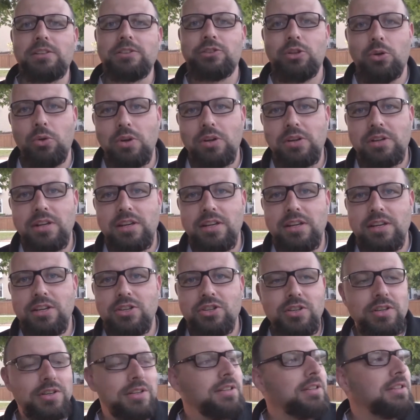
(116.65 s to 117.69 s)
soil
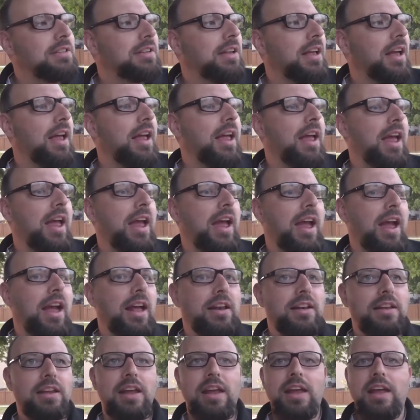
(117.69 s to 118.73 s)
conditions and